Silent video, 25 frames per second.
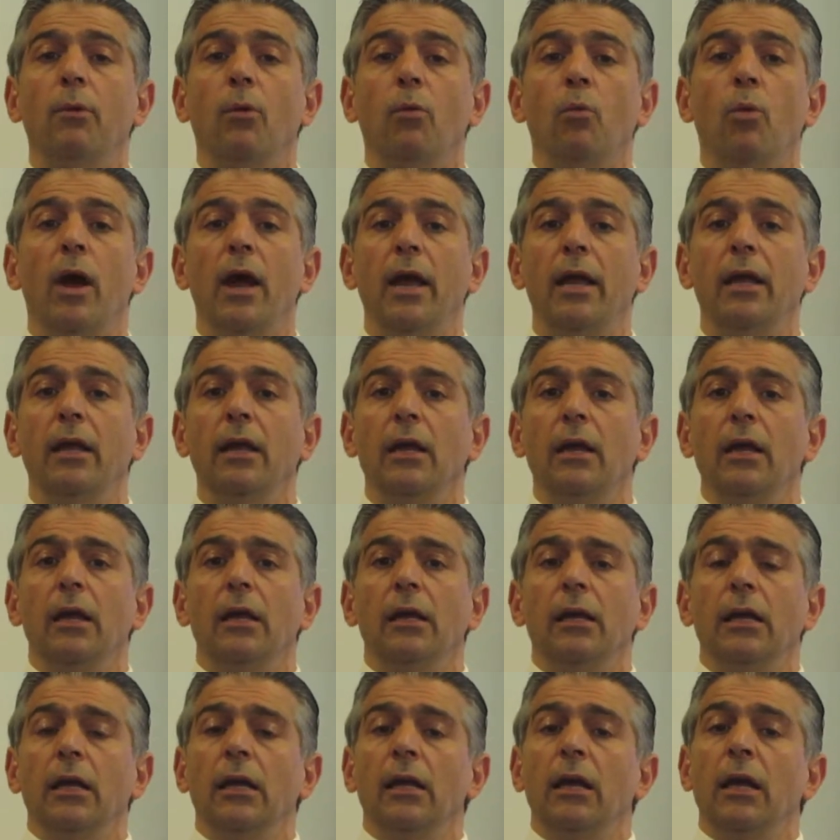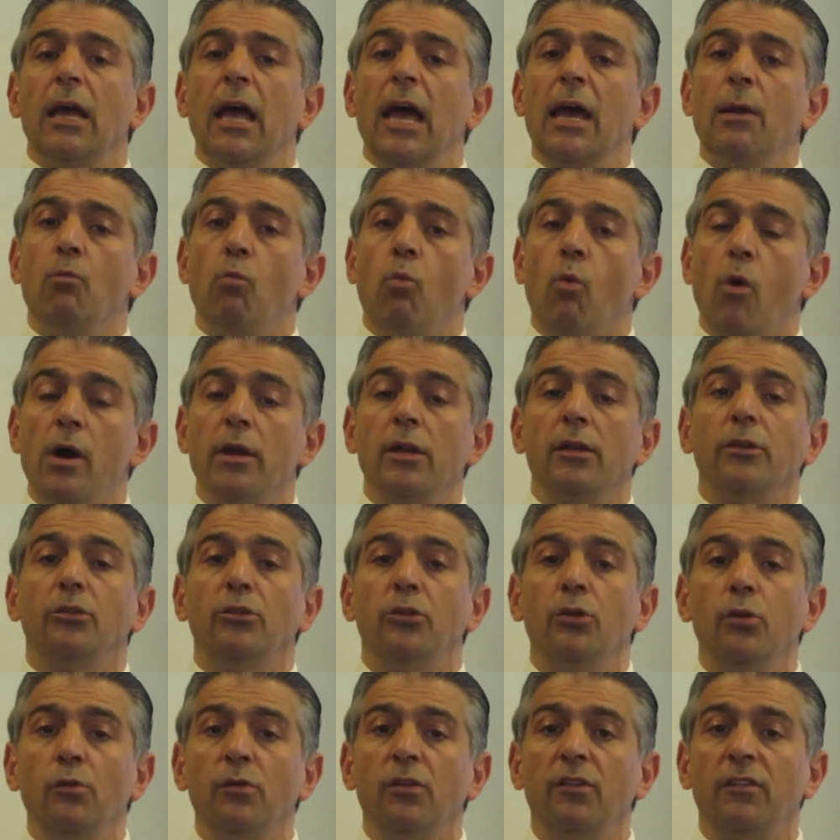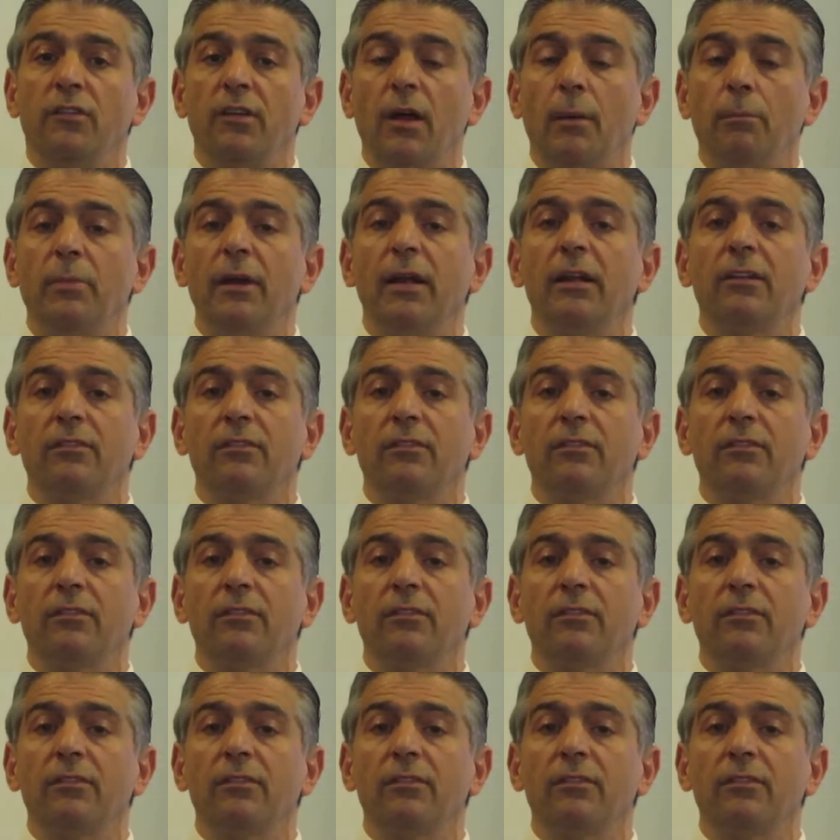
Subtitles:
away and want to do something.